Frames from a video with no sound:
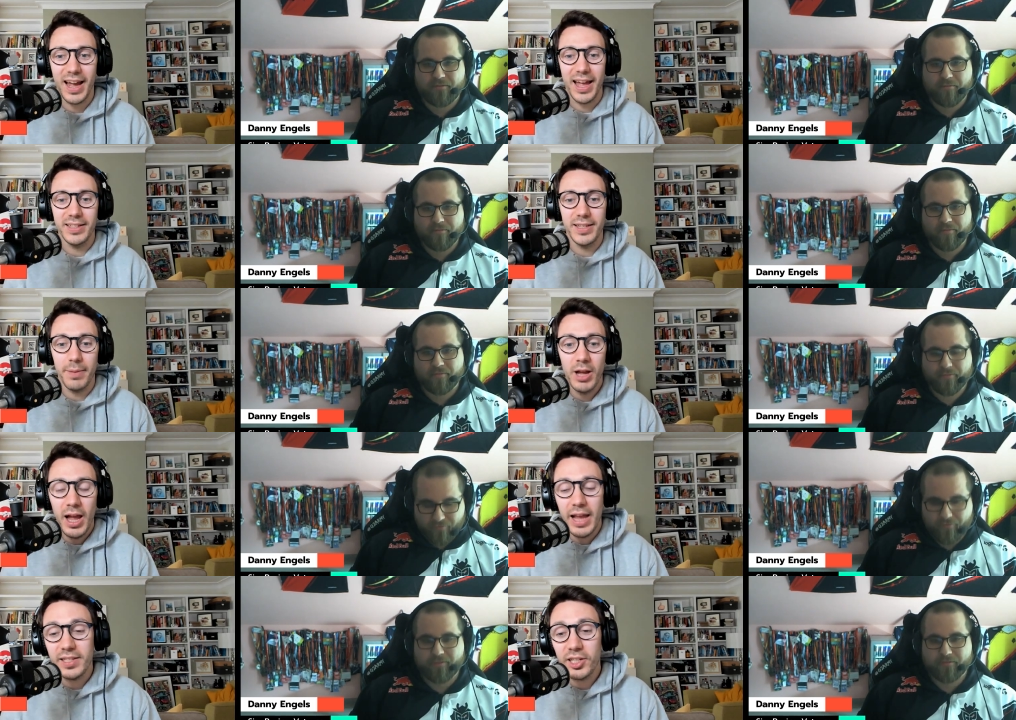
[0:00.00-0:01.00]
Speaker 1: And and um,
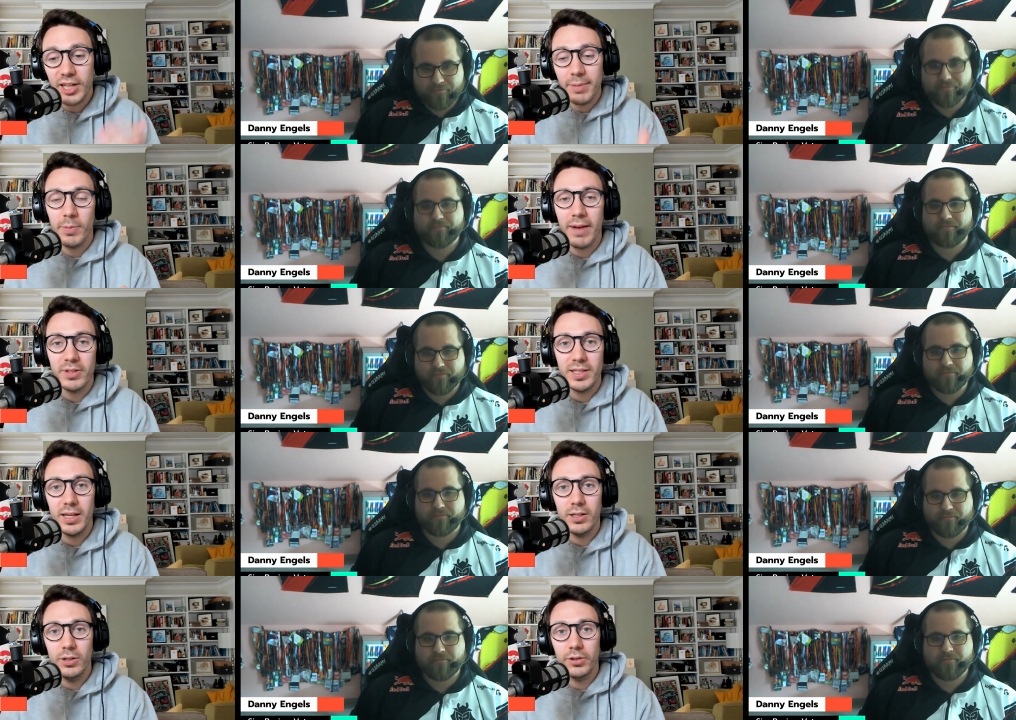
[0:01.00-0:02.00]
it's a shame that we haven't
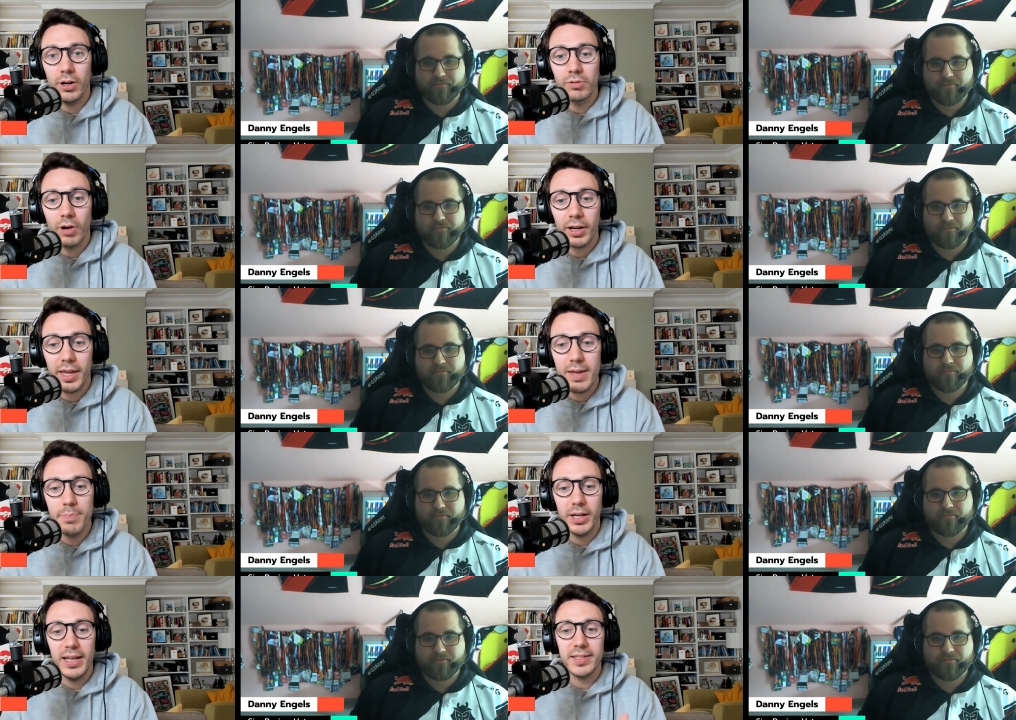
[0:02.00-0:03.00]
seen your dog Rocky,
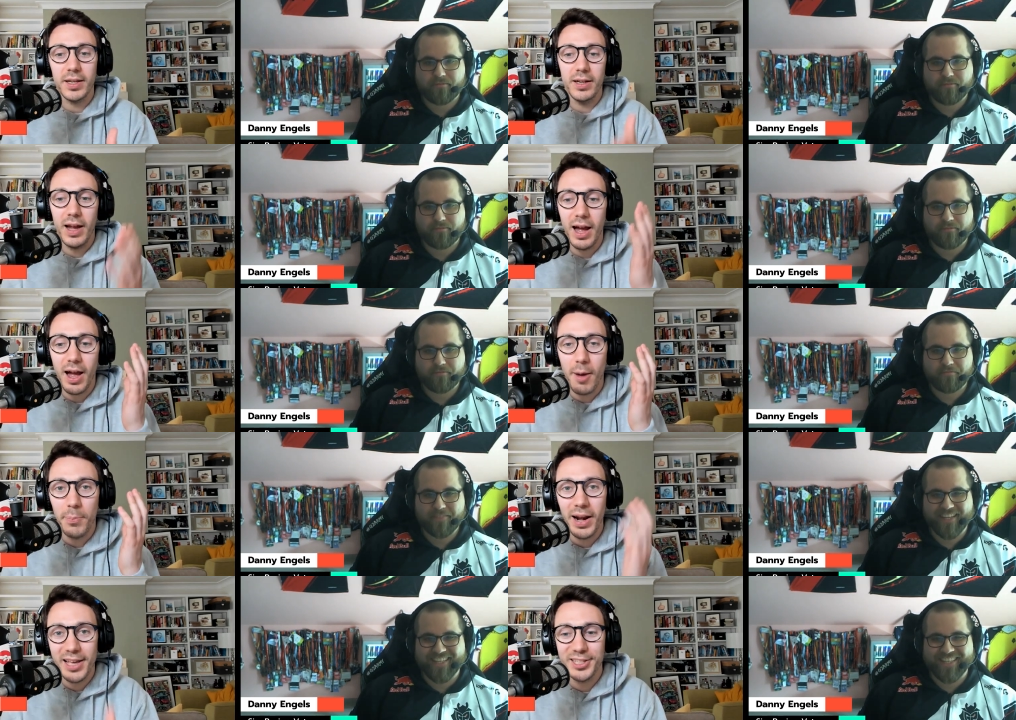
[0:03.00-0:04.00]
but listen, uh, a
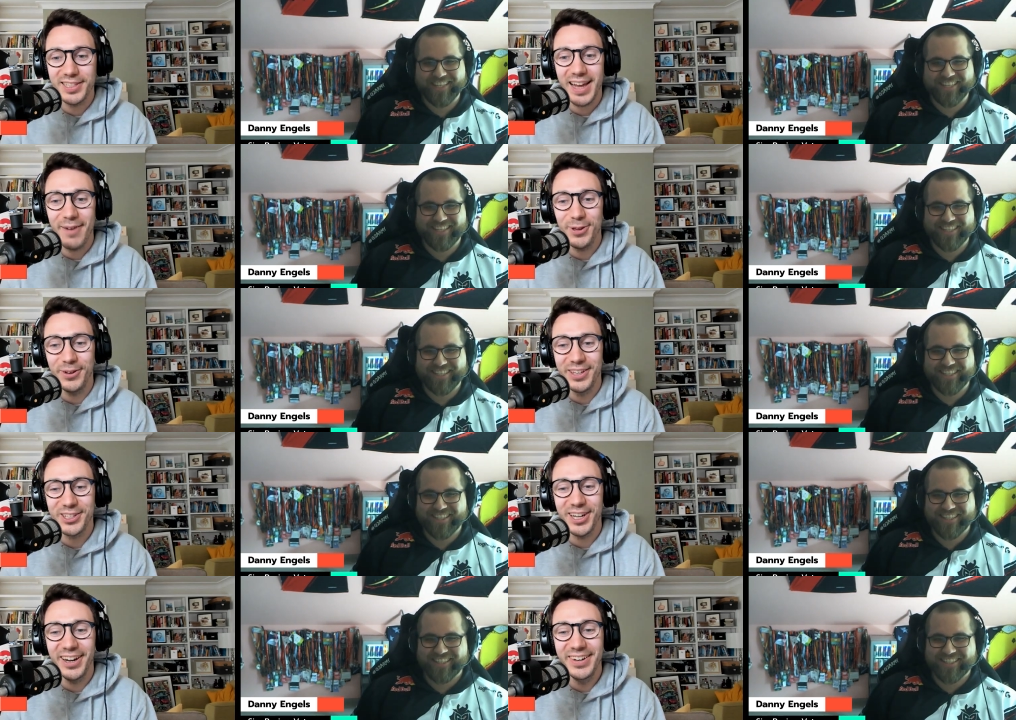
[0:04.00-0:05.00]
pleasure to have you on
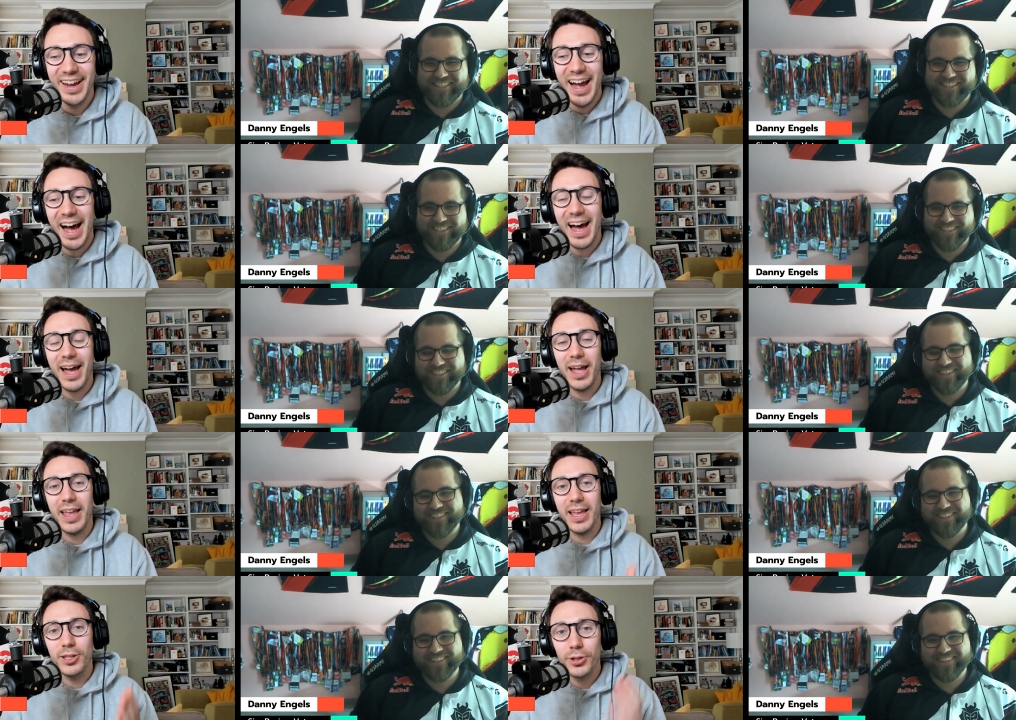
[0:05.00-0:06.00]
the show. Uh,
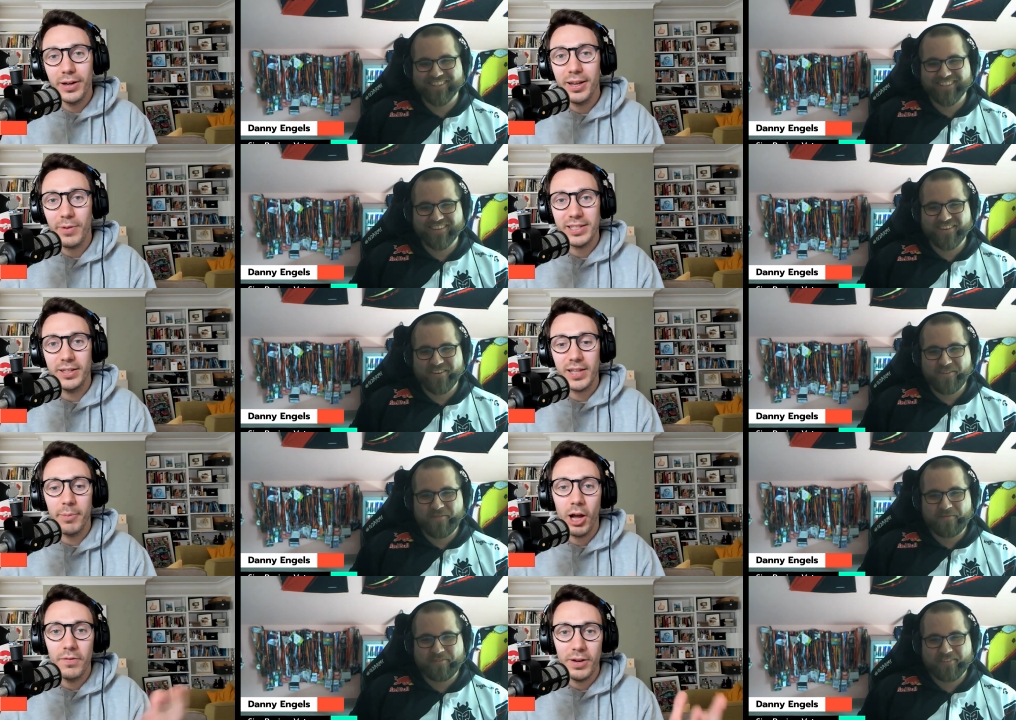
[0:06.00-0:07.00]
enjoy the rest of your
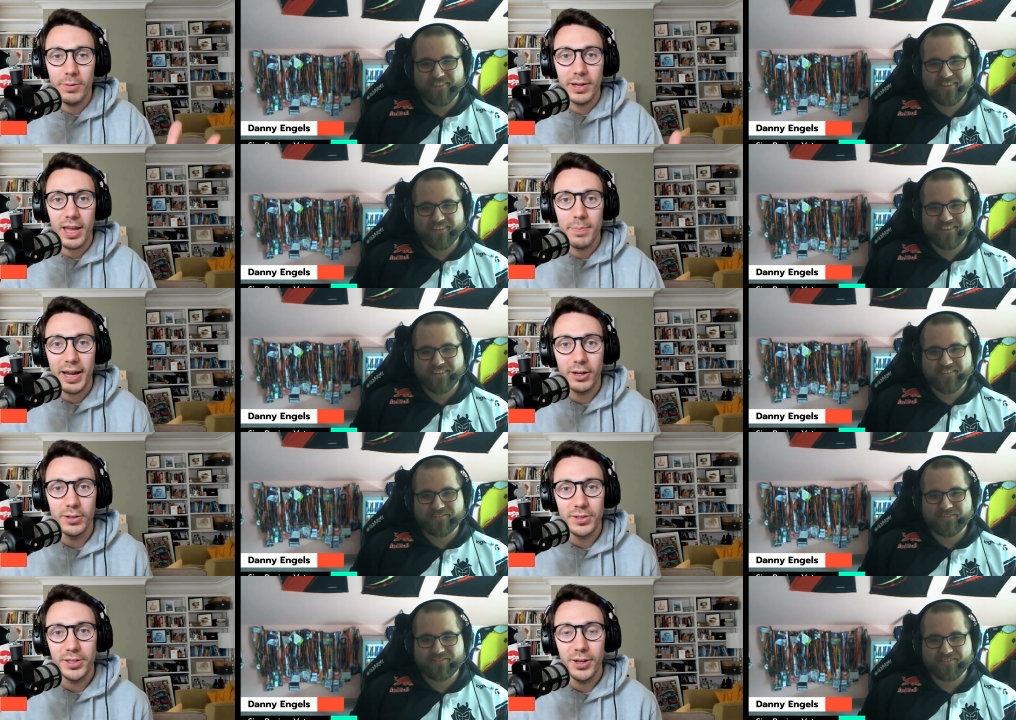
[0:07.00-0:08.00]
time, and hopefully we'll get you back
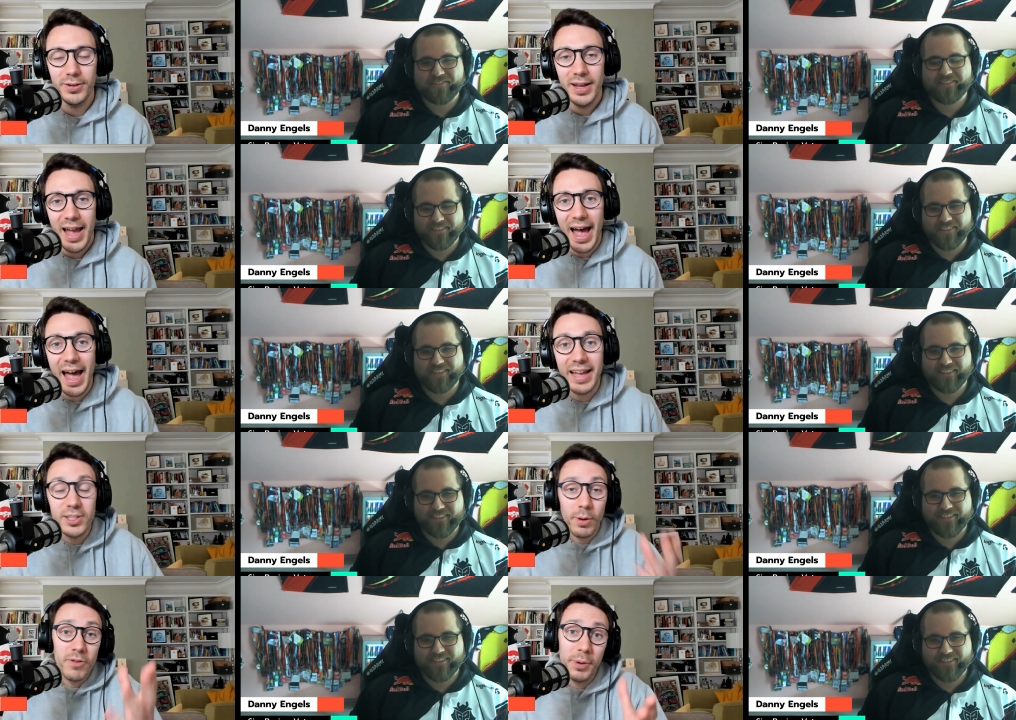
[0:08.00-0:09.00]
on soon. Uh, and
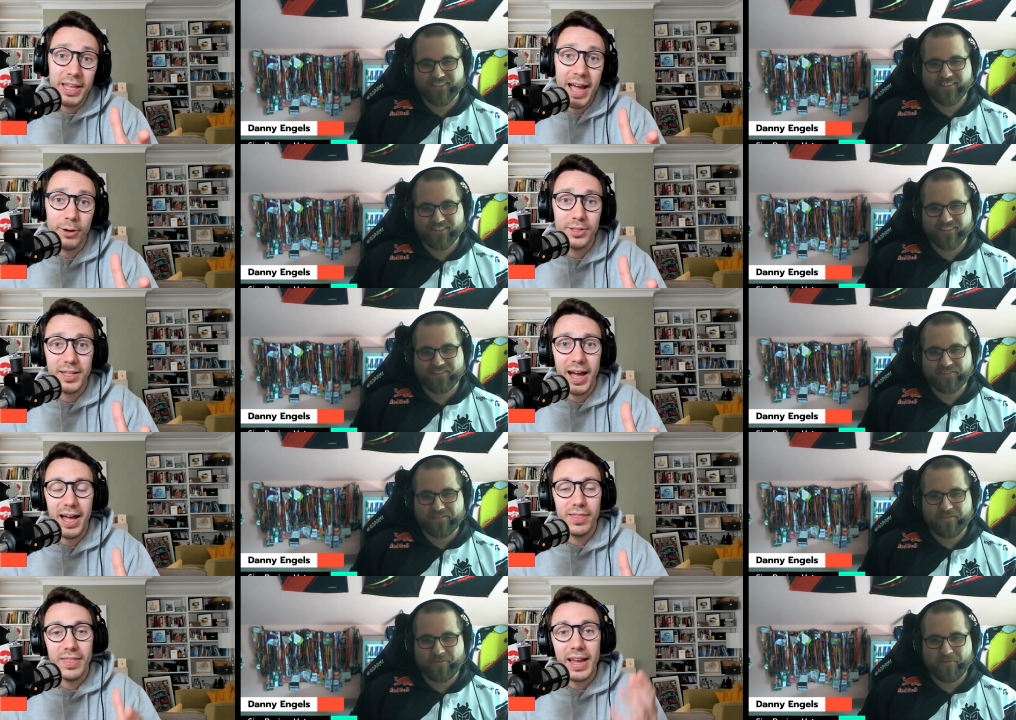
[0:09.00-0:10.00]
to everybody else,
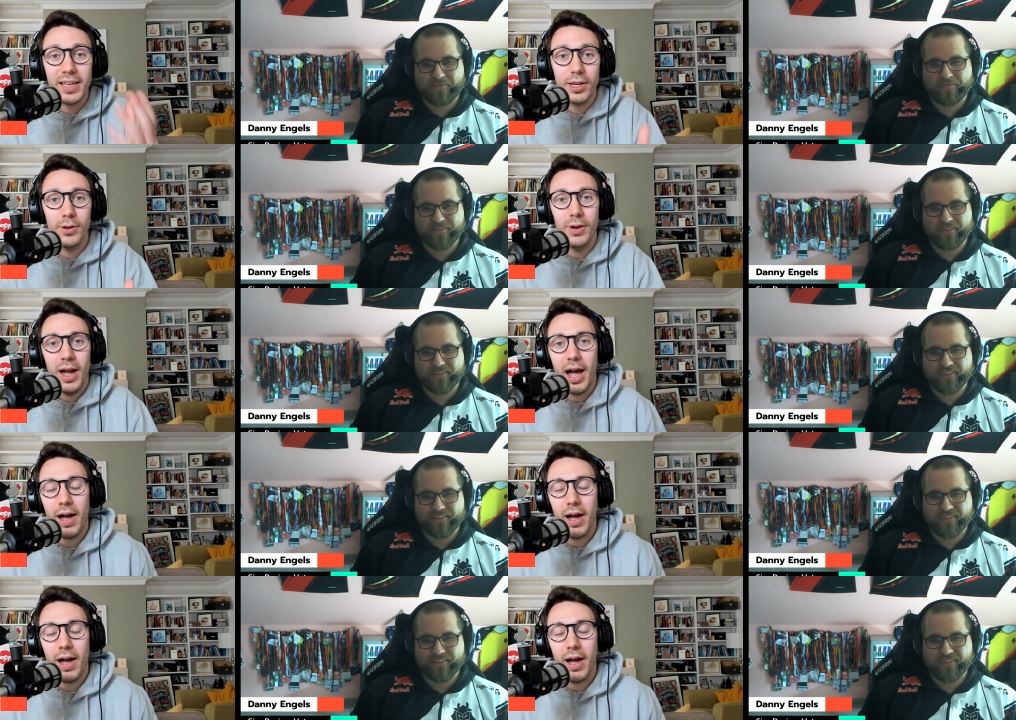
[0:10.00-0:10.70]
thank you